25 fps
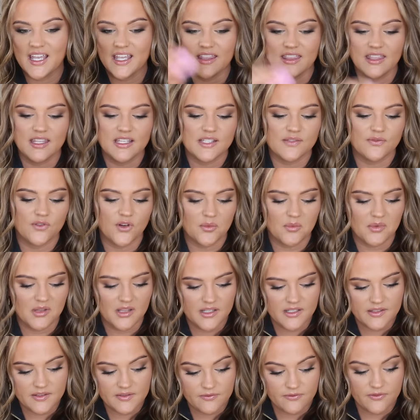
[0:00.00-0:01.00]
this
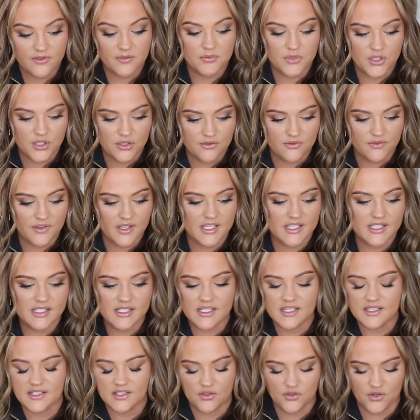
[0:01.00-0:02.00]
formula from Too
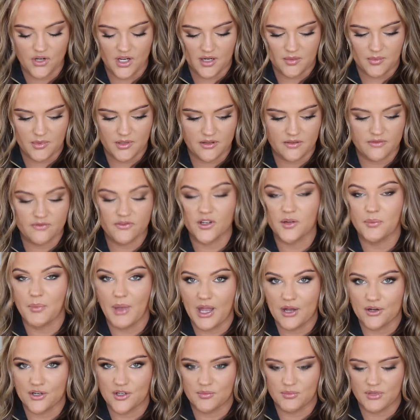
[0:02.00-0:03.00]
Faced is incredible for a
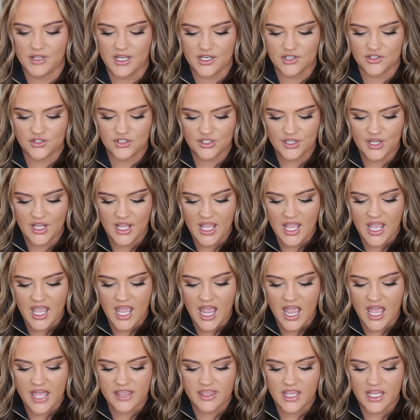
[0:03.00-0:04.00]
powder blush.
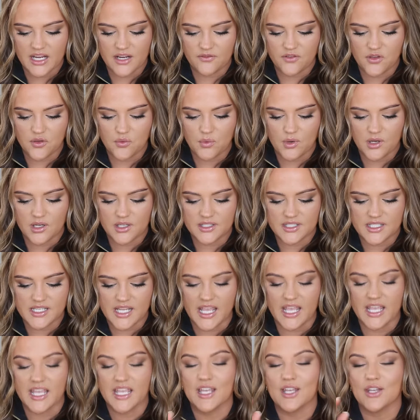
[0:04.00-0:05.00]
And then if you want
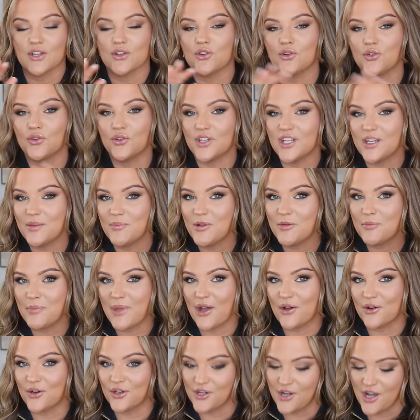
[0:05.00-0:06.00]
a cream and
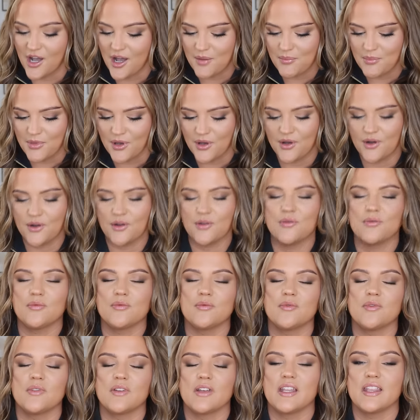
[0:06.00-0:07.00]
powder combo,
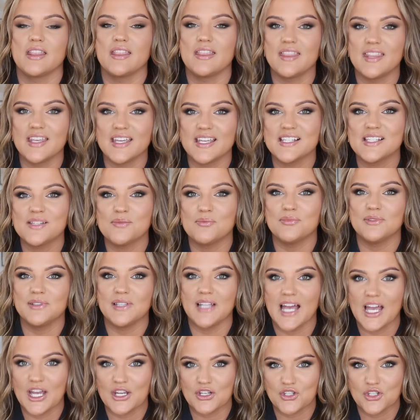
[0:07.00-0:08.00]
this
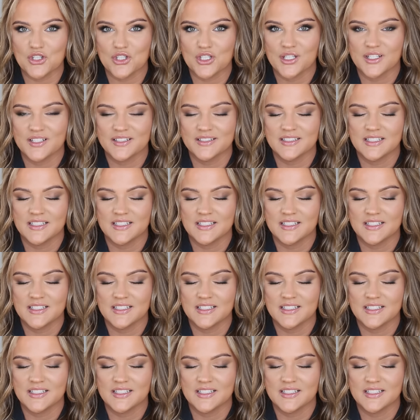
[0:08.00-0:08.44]
blush,